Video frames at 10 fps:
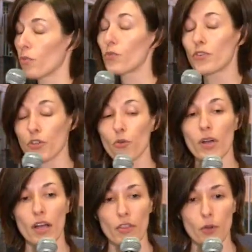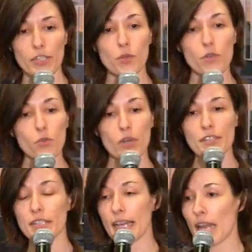so uh, the question was, what's
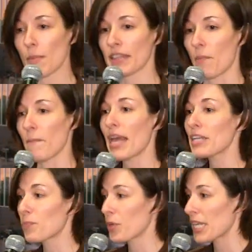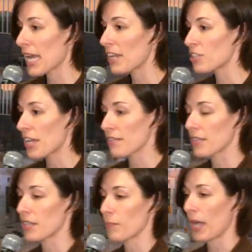the dynamic that makes breeding age
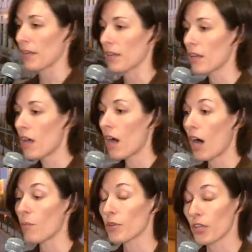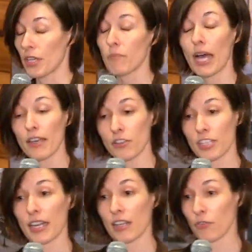density dependent? Um, in my
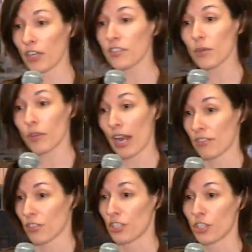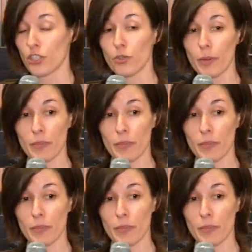understanding, it's very similar actually to human